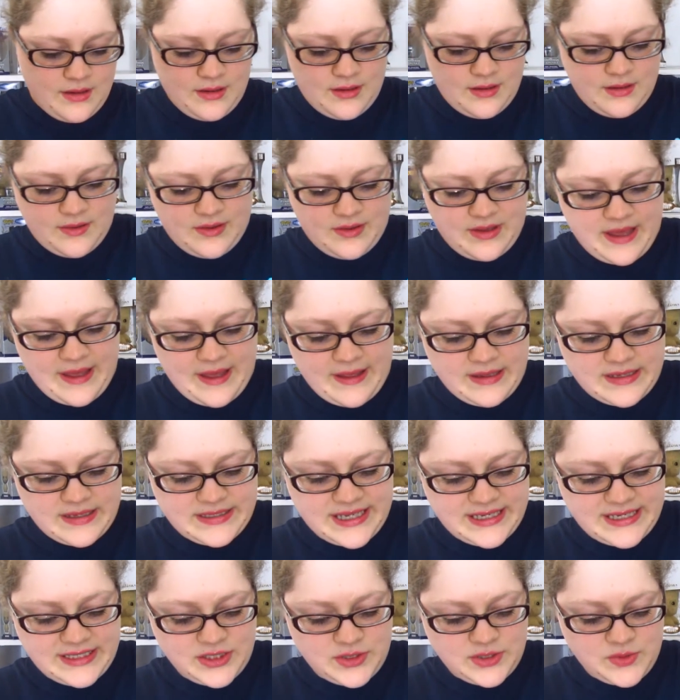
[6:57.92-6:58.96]
Okay, because
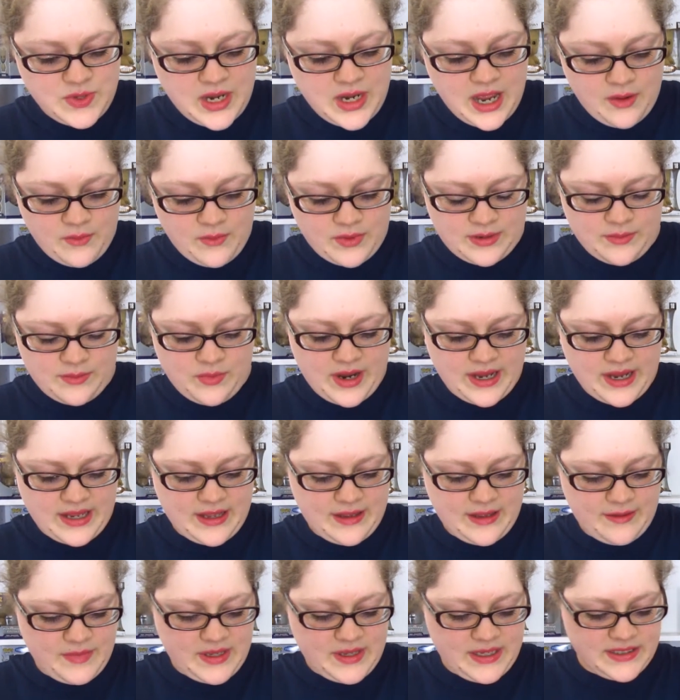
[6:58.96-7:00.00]
I do not want to break
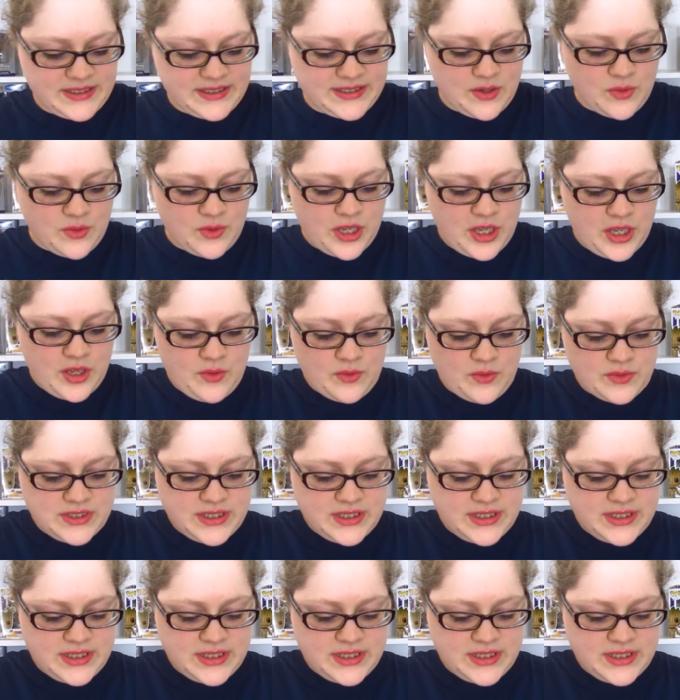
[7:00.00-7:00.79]
him. He's so cute.